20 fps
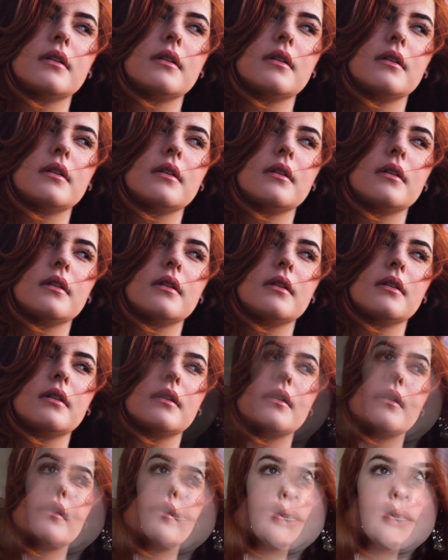
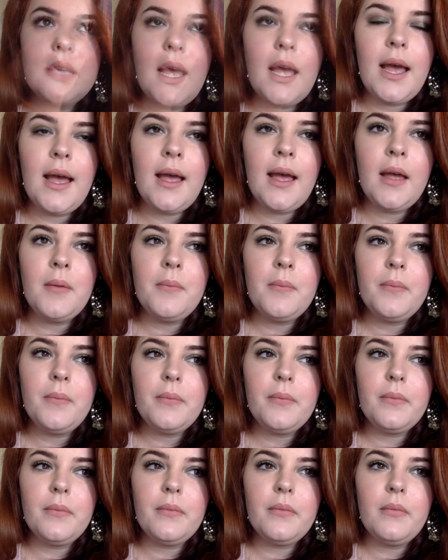And
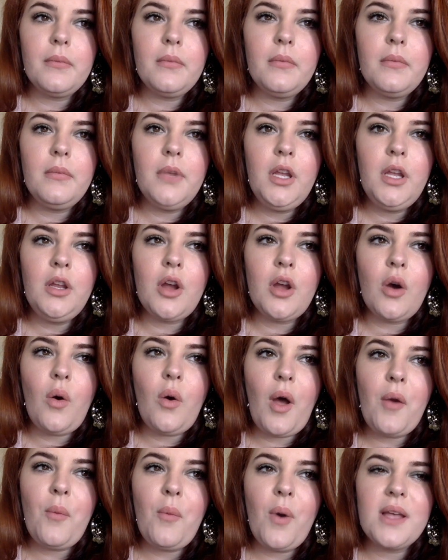
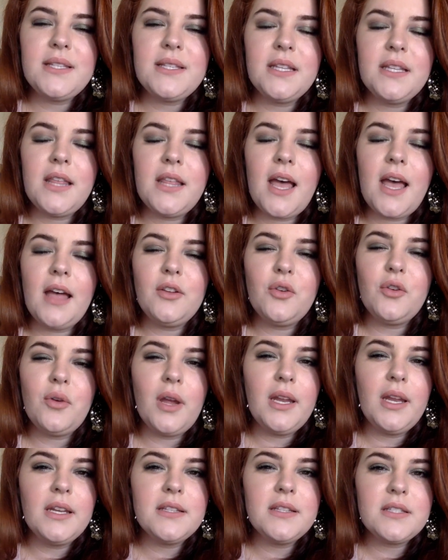I wasn't that
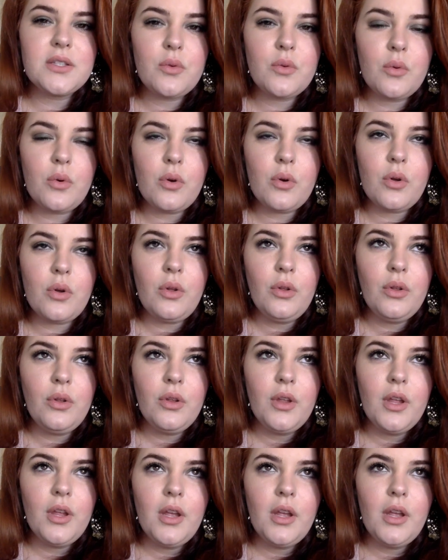great in school.